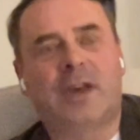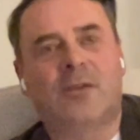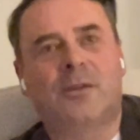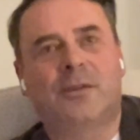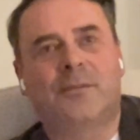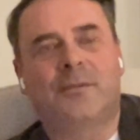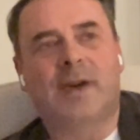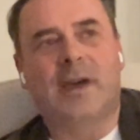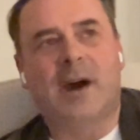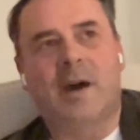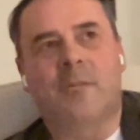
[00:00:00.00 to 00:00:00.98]
general
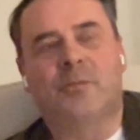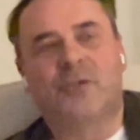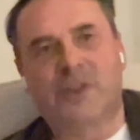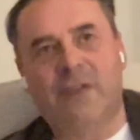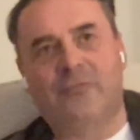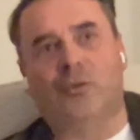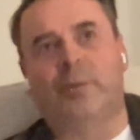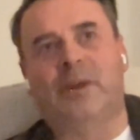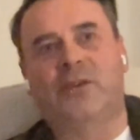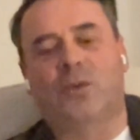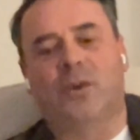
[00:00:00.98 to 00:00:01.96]
shift will
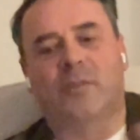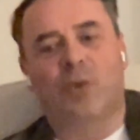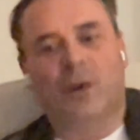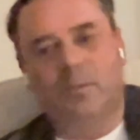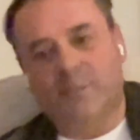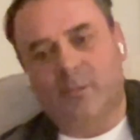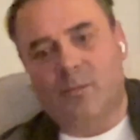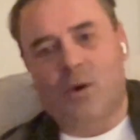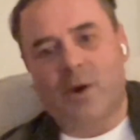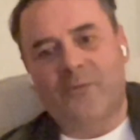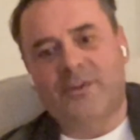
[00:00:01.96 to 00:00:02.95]
be towards more
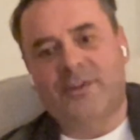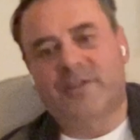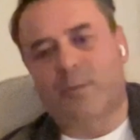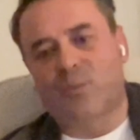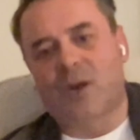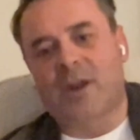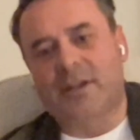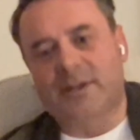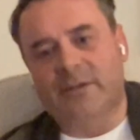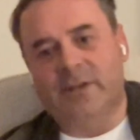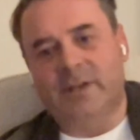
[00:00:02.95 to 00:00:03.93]
emphasis on
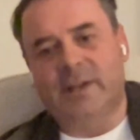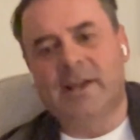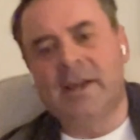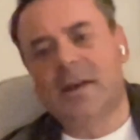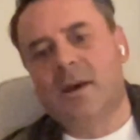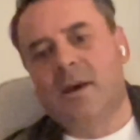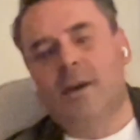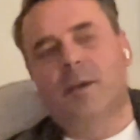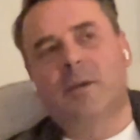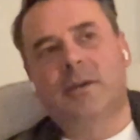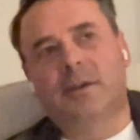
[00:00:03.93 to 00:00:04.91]
productivity.
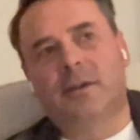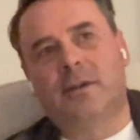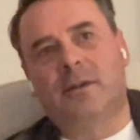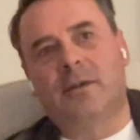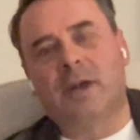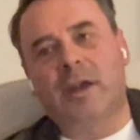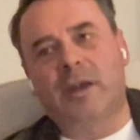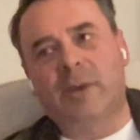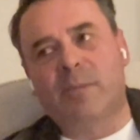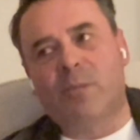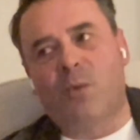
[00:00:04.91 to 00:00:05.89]
It'll
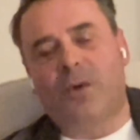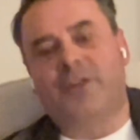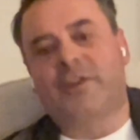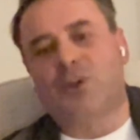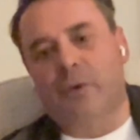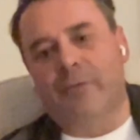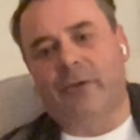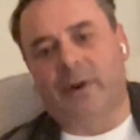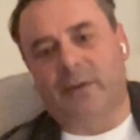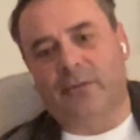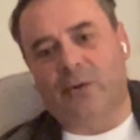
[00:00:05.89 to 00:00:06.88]
be more secure
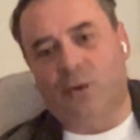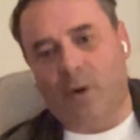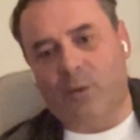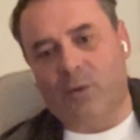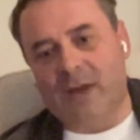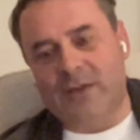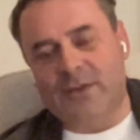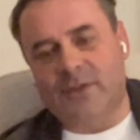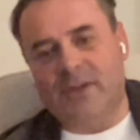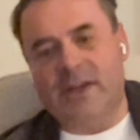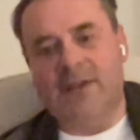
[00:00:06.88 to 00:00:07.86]
for
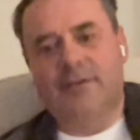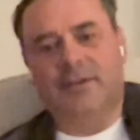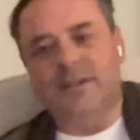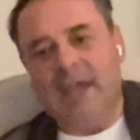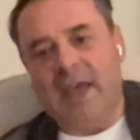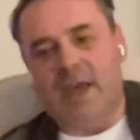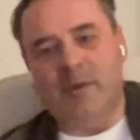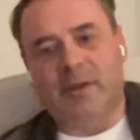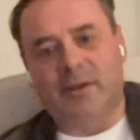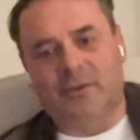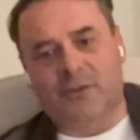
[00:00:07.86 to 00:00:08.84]
corporations than it is today
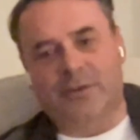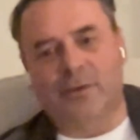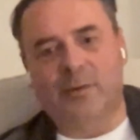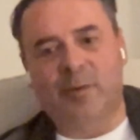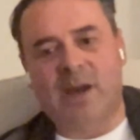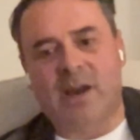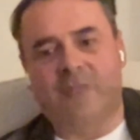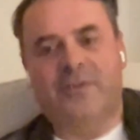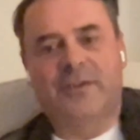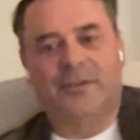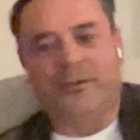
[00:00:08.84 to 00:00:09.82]
because they're so dependent on
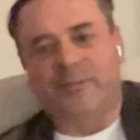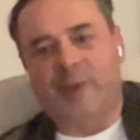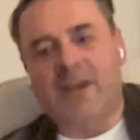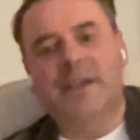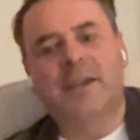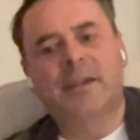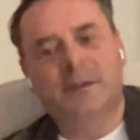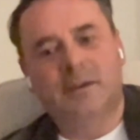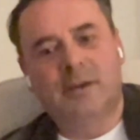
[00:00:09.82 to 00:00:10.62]
fiscal spending.